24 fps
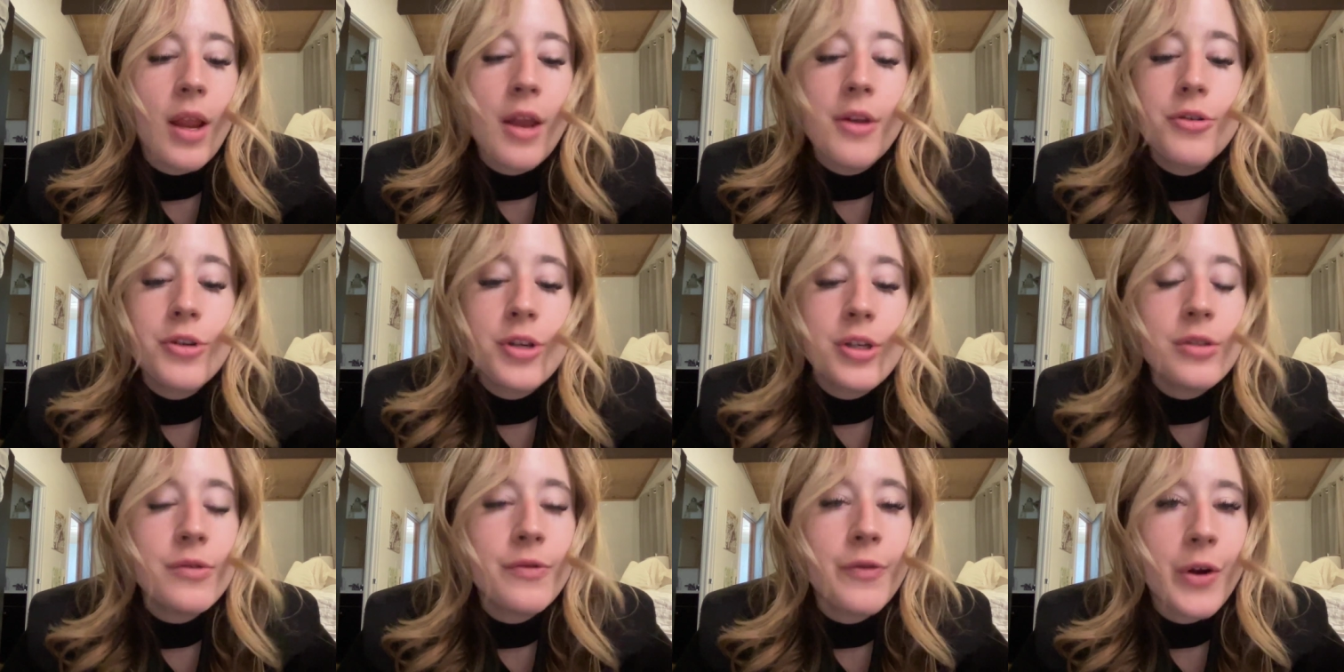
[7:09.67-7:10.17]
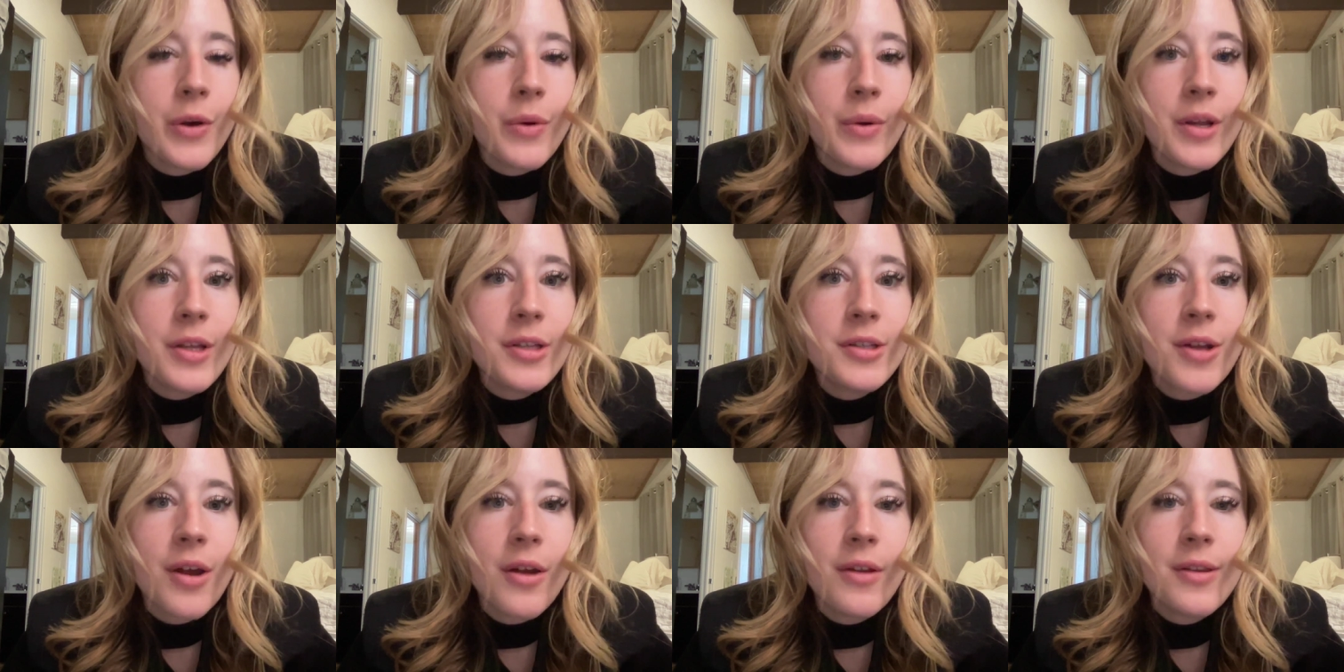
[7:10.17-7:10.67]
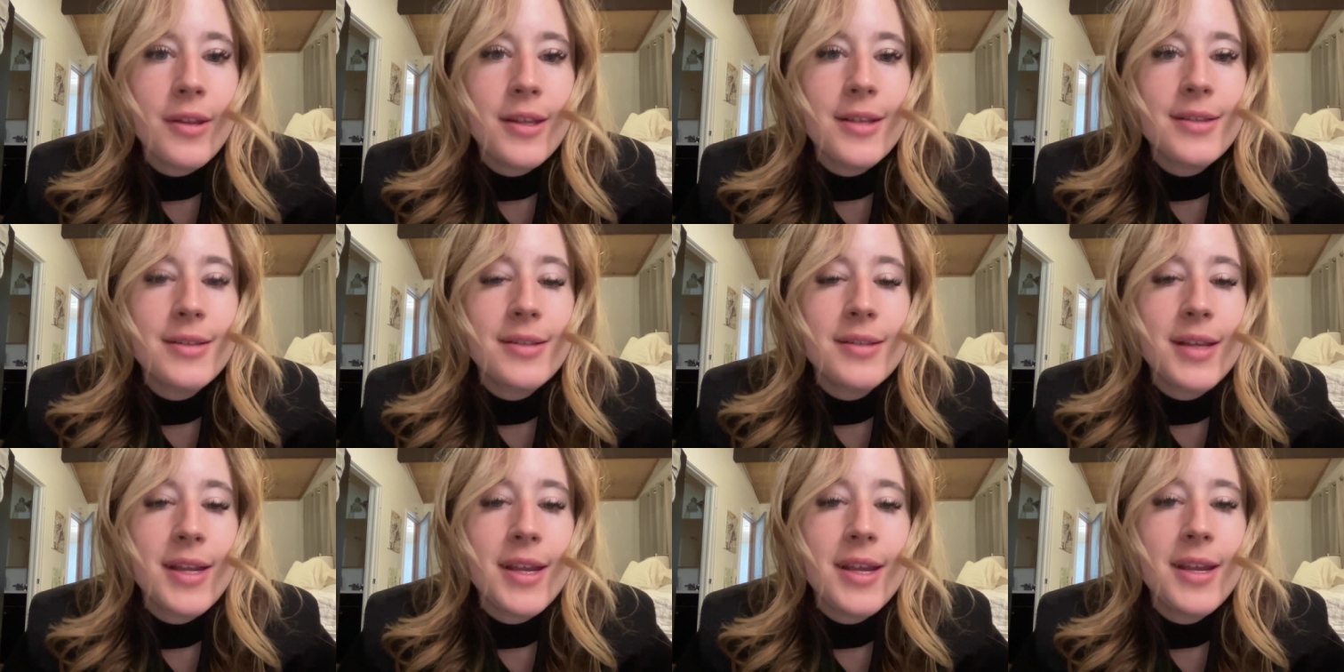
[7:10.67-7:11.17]
just focus on the
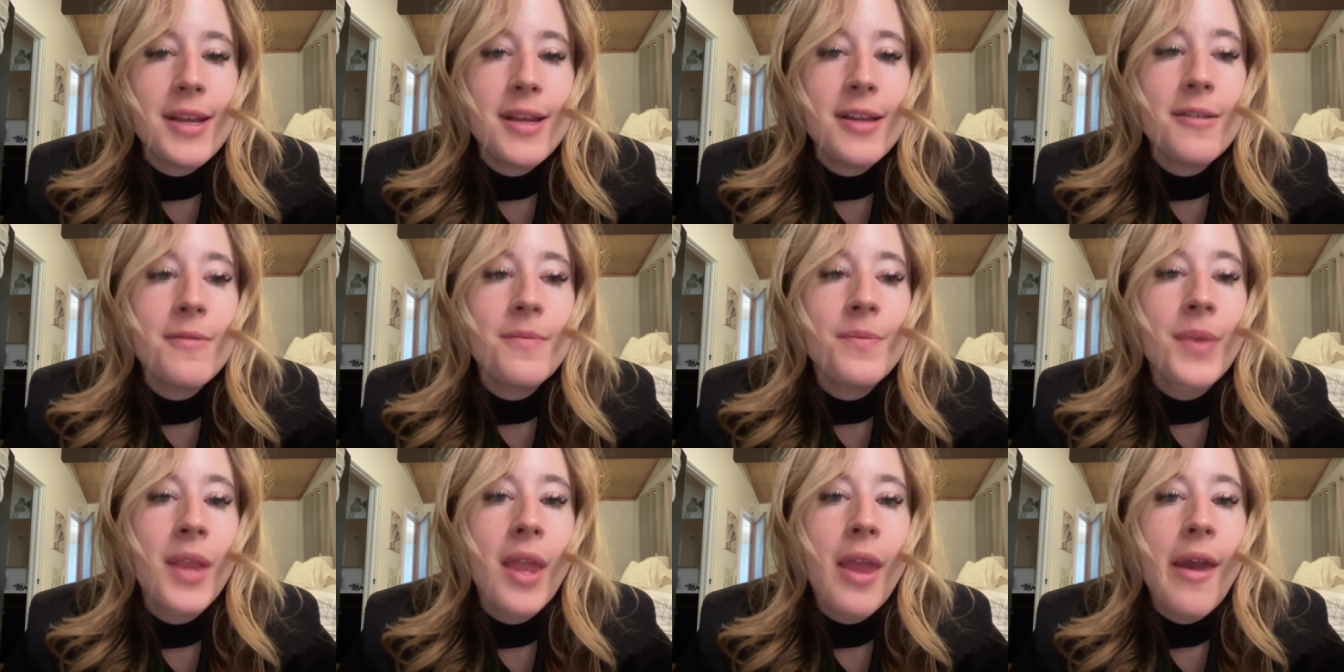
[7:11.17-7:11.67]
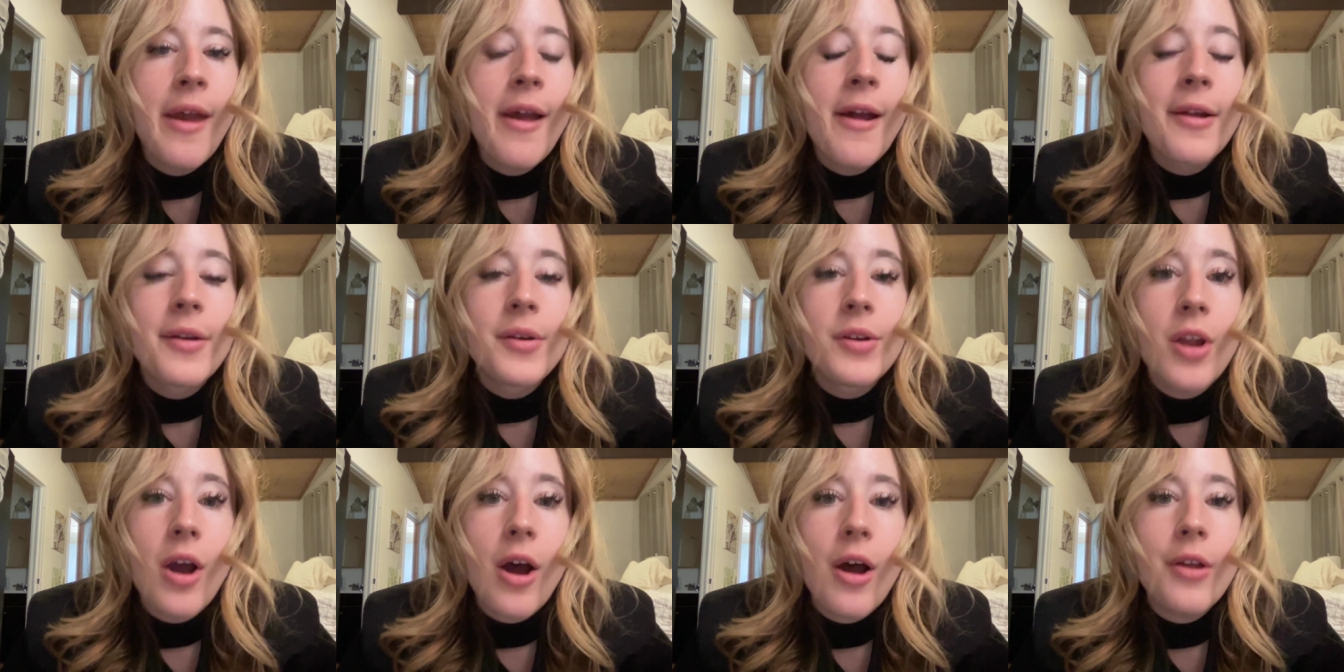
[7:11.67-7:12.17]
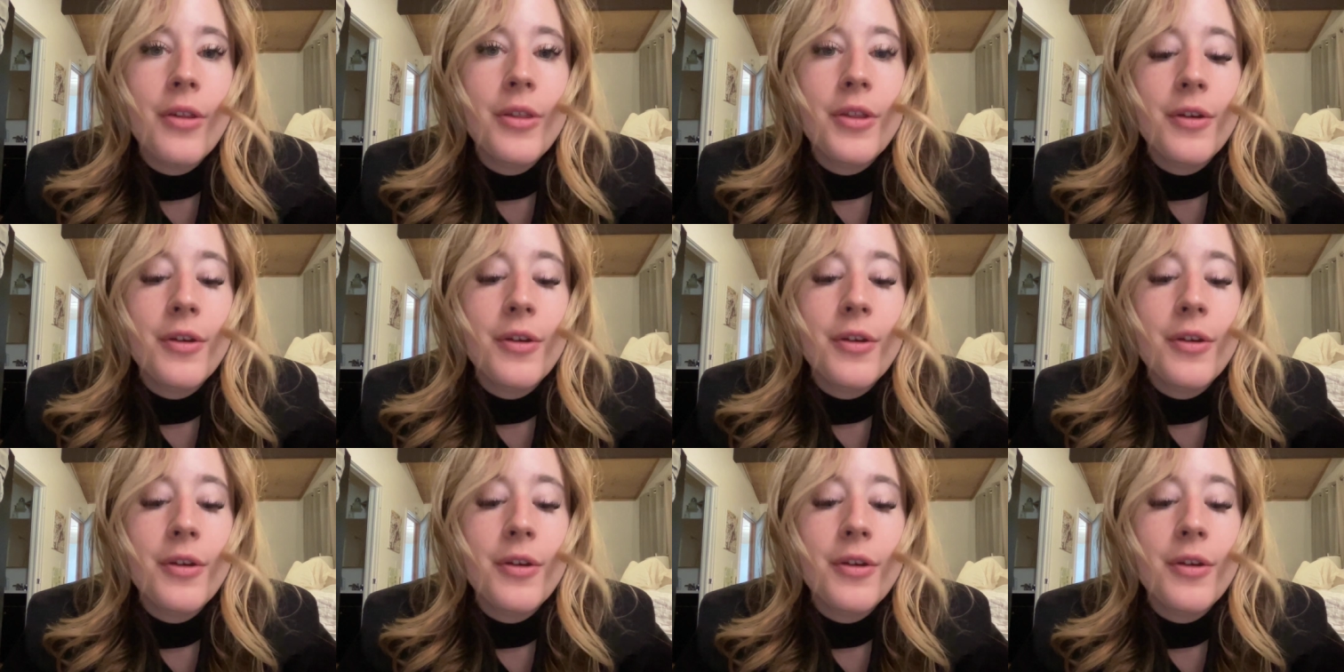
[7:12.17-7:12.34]
seed not